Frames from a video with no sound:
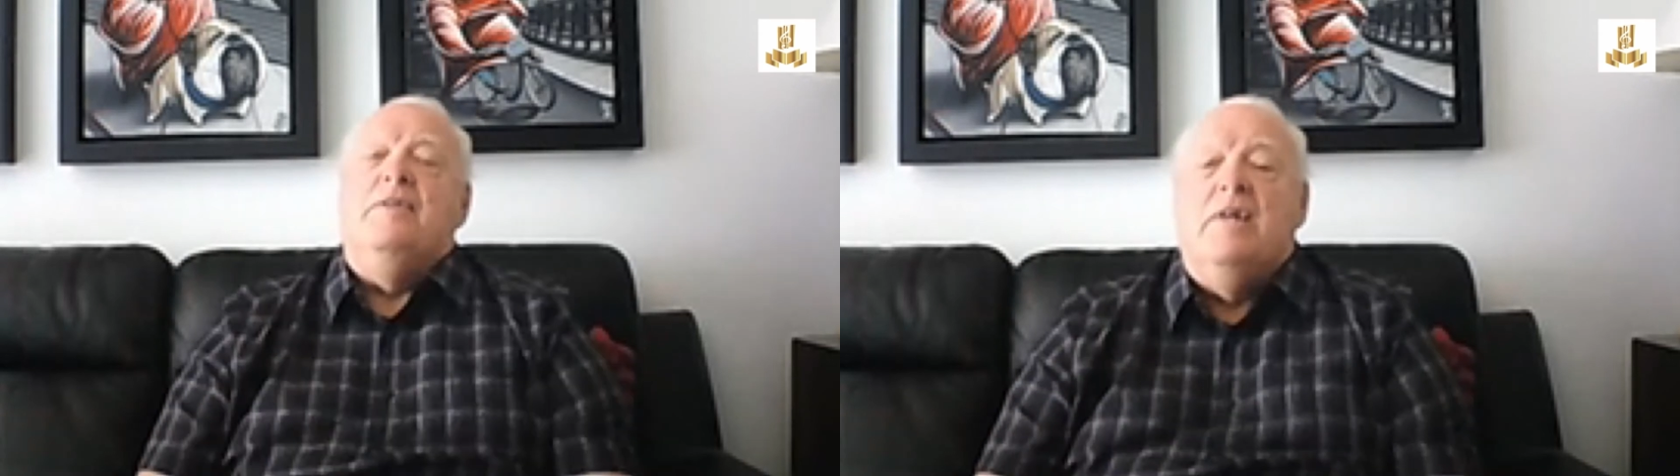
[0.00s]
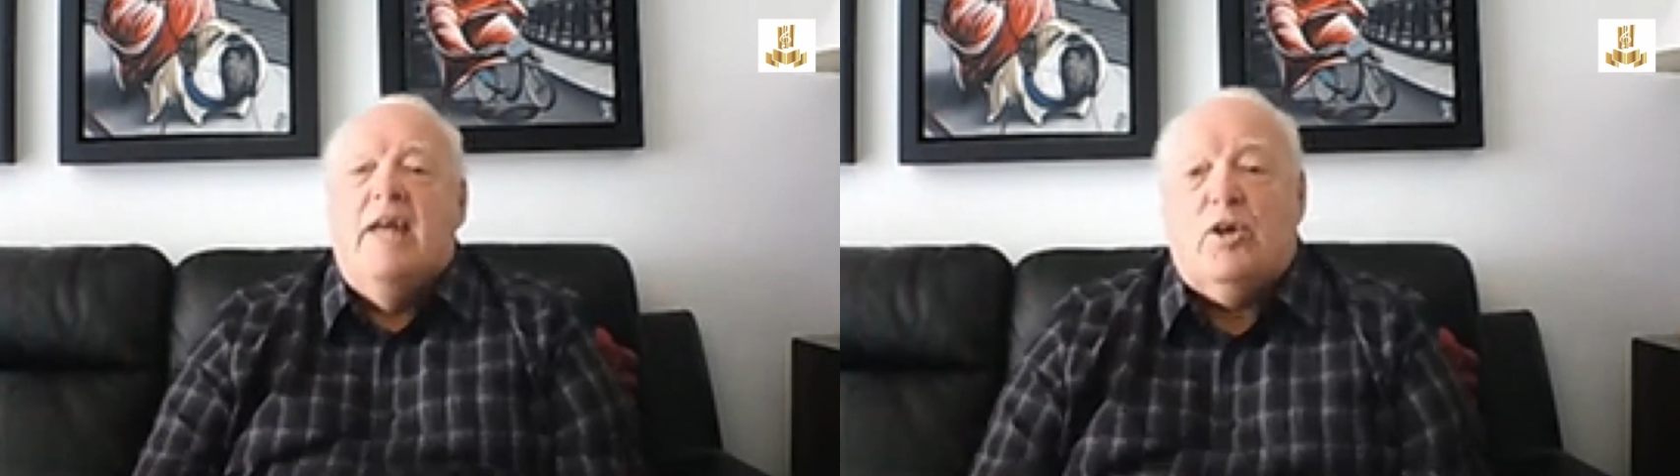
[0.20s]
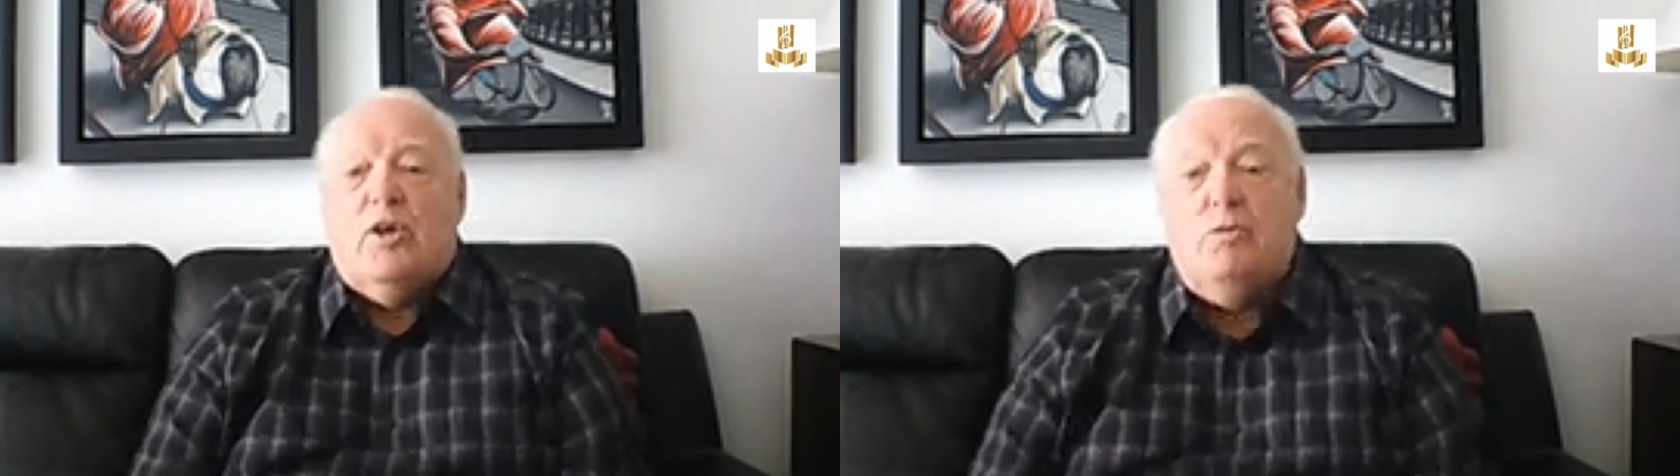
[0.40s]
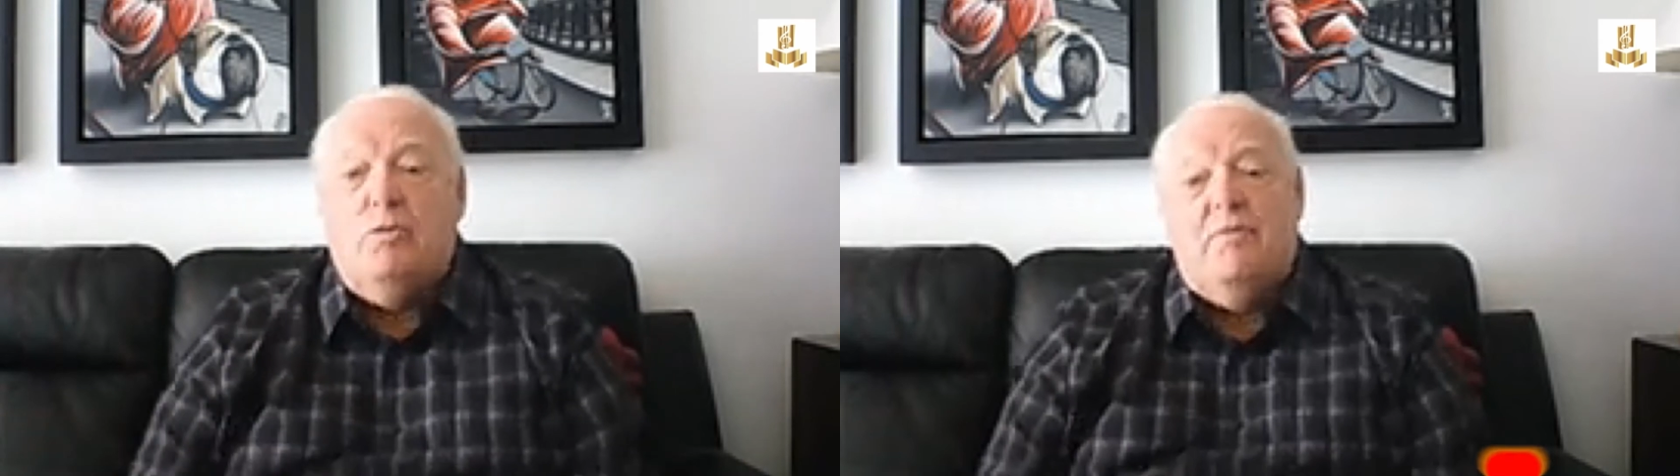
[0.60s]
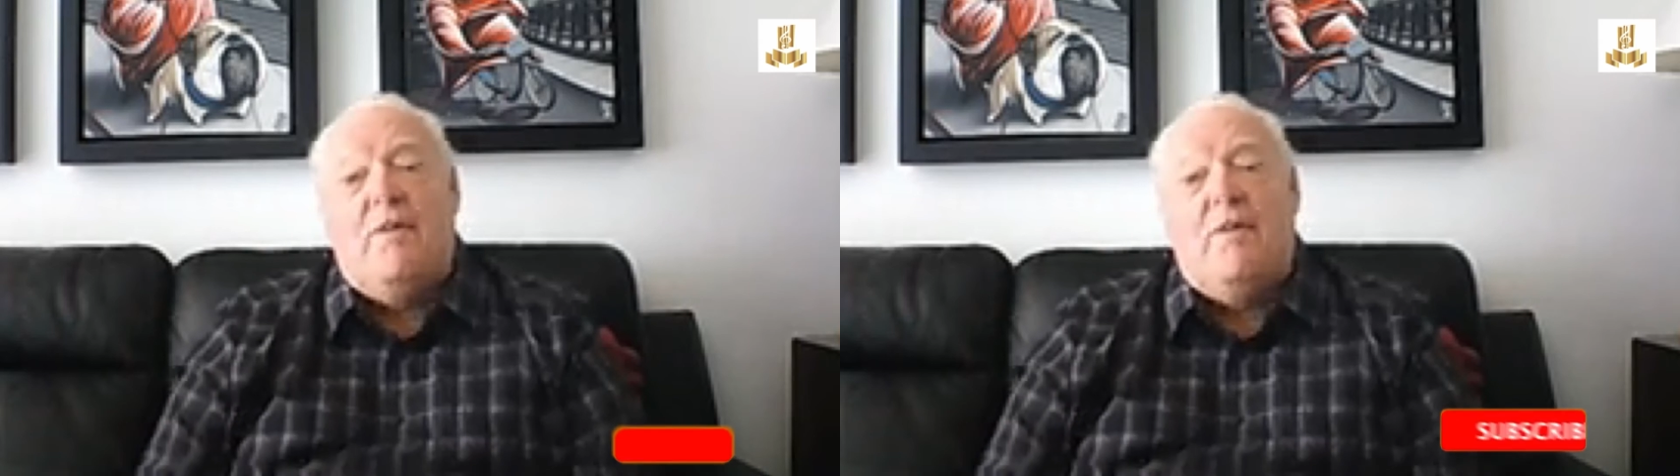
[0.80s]
It could be a
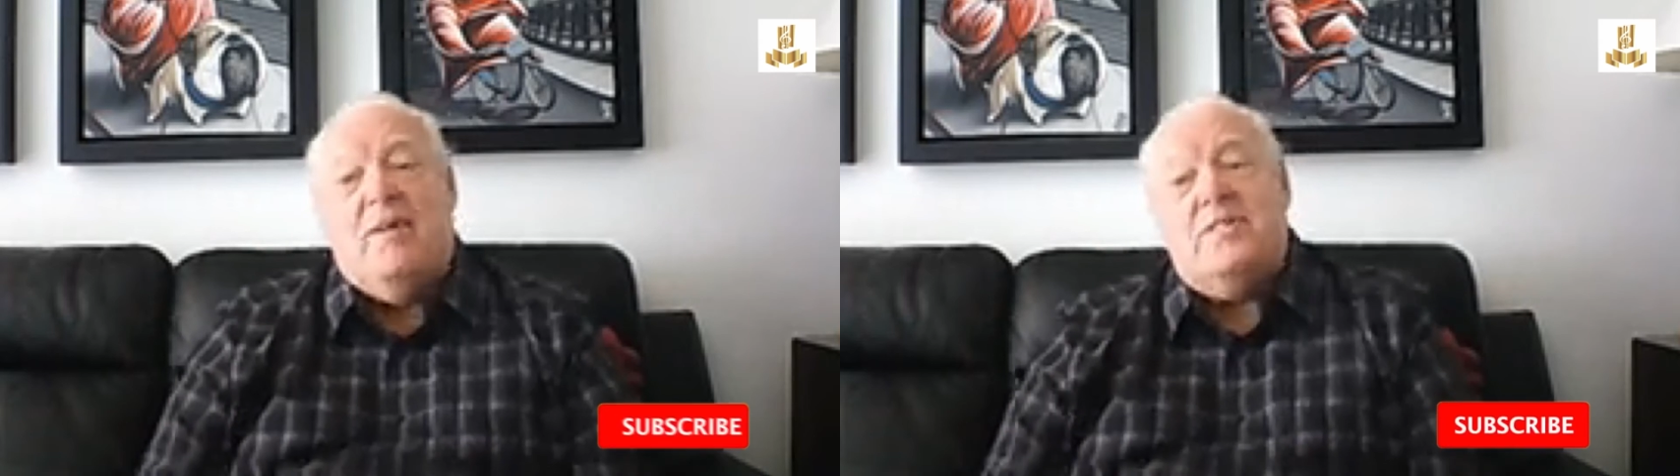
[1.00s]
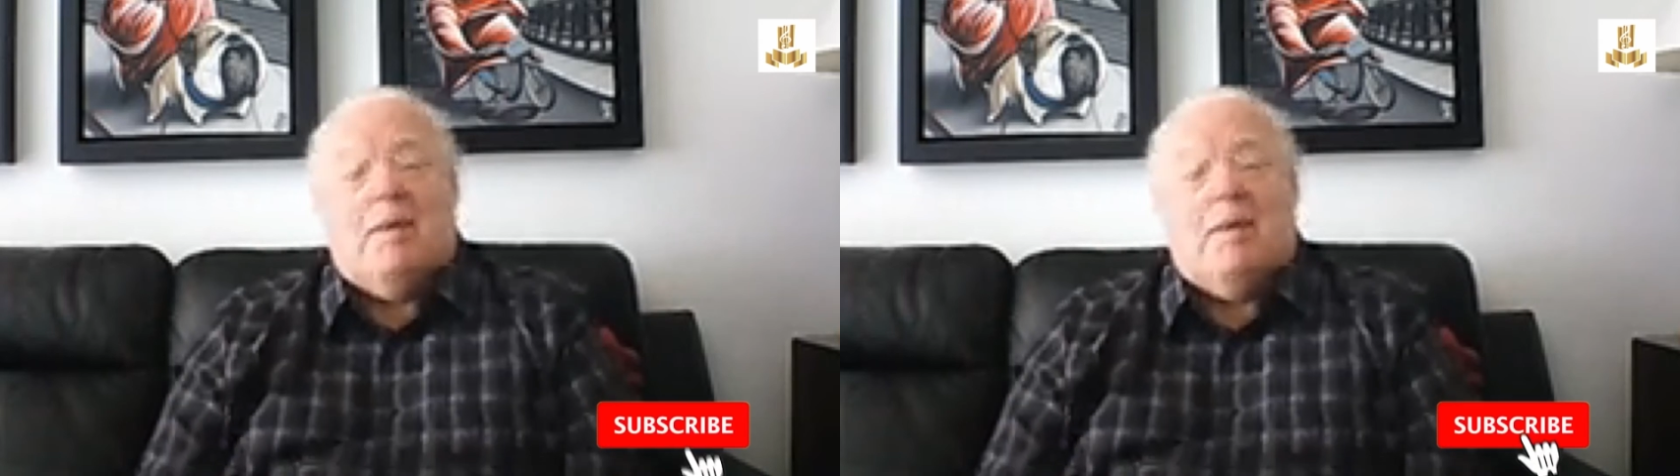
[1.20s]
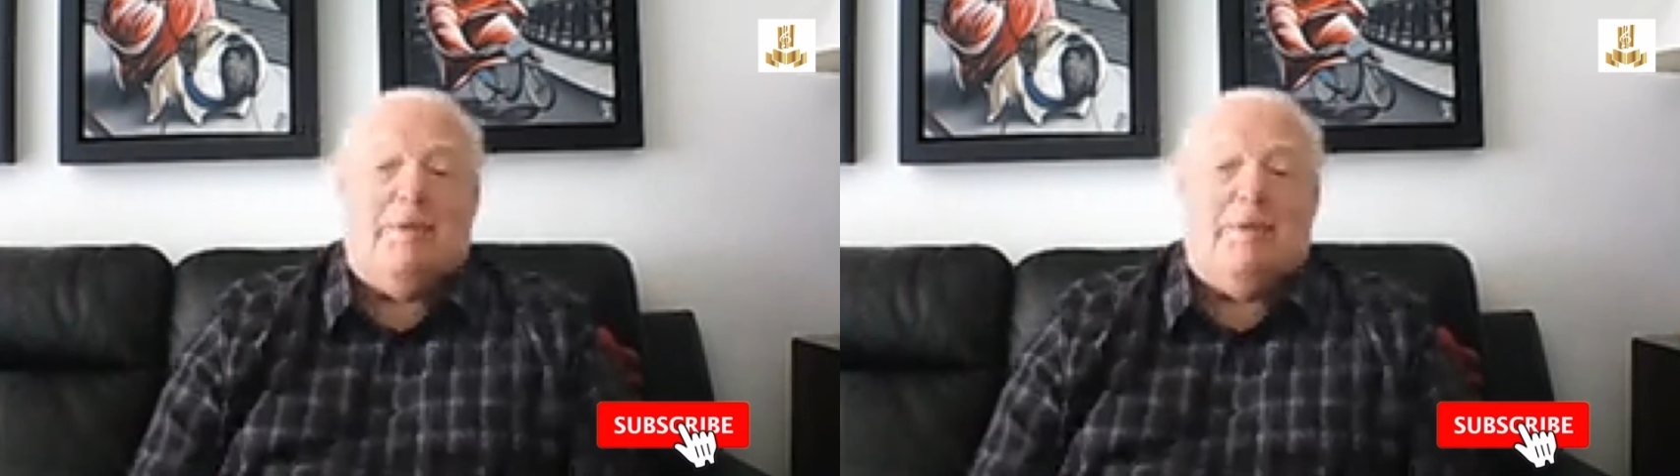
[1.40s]
very zappy,